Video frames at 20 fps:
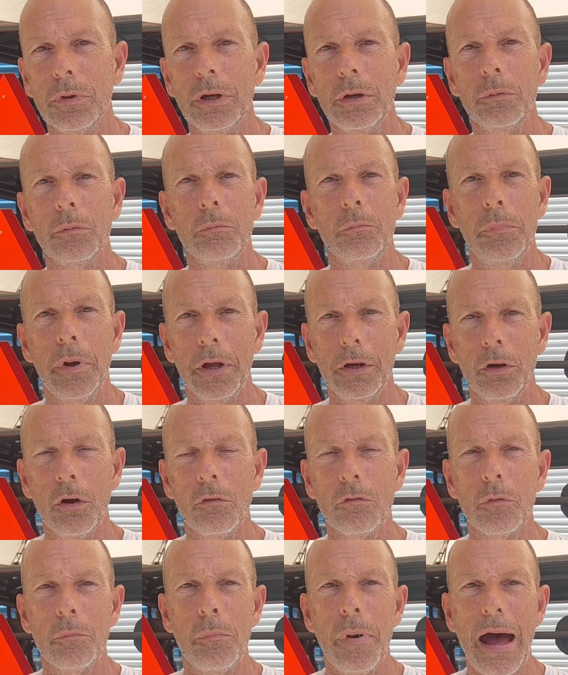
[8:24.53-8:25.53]
He will bend
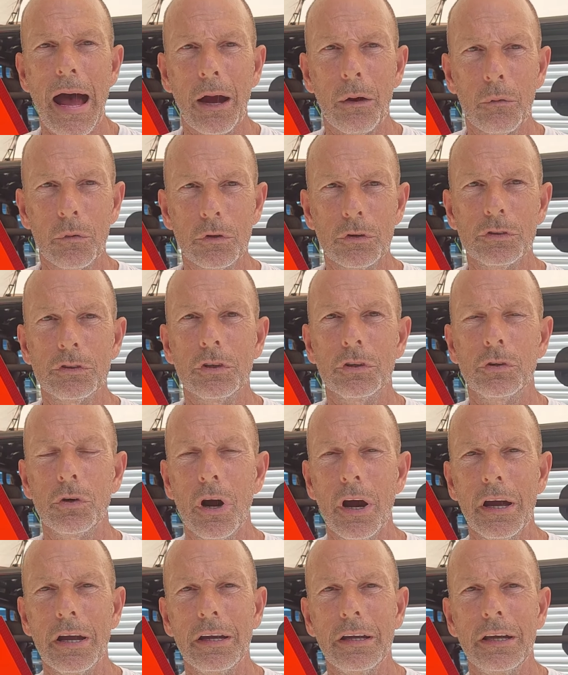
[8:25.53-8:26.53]
over backwards to
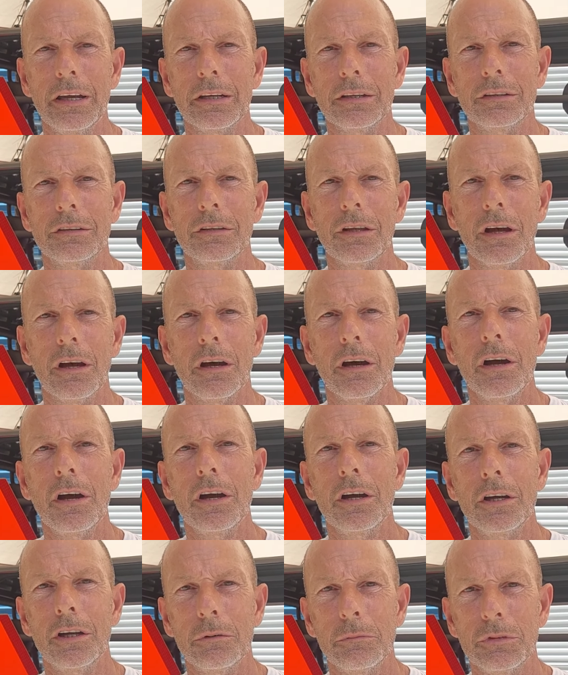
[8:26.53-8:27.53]
try and get
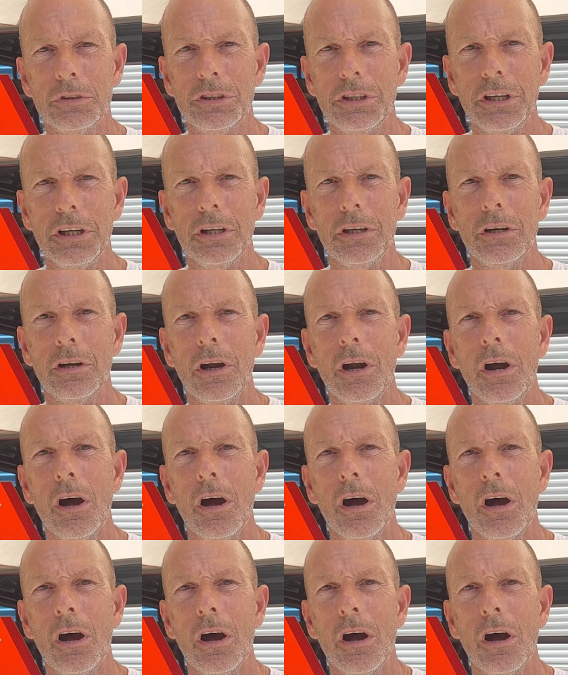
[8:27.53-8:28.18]
your machine